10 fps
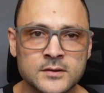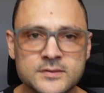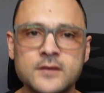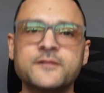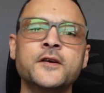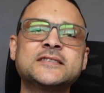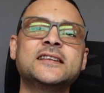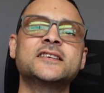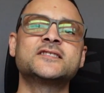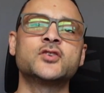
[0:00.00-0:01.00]
So
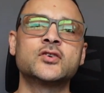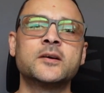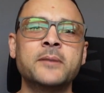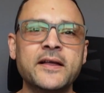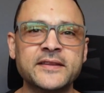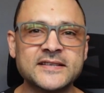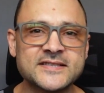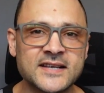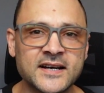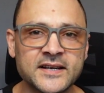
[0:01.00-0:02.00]
firstly, let's talk about the
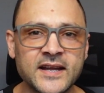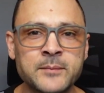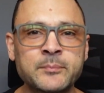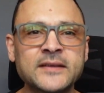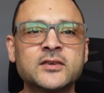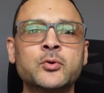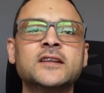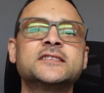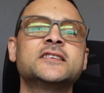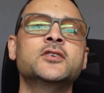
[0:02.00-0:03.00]
design and build
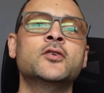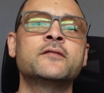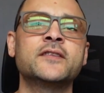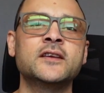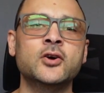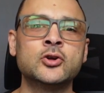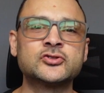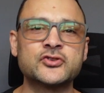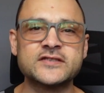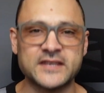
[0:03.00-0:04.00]
quality of the
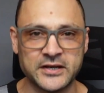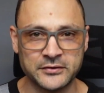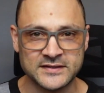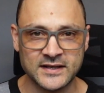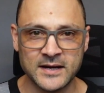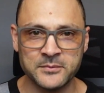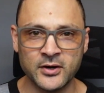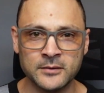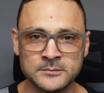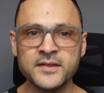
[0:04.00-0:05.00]
Owltron security camera.